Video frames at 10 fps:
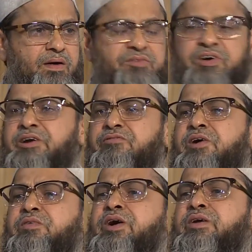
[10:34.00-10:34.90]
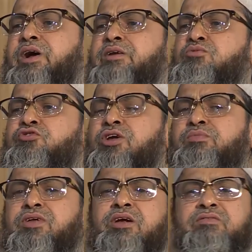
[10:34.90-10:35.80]
It's a different thing that the
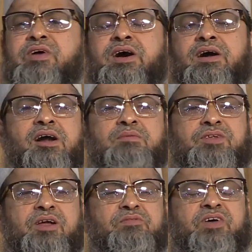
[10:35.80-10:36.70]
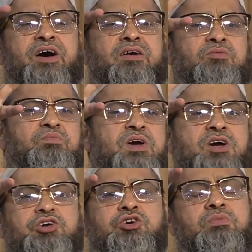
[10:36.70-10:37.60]
Muslims live there, Arabs live there, or
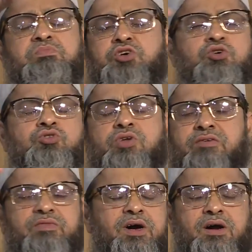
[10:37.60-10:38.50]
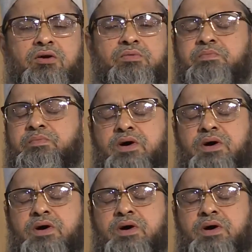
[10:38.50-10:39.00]
Jews live there, or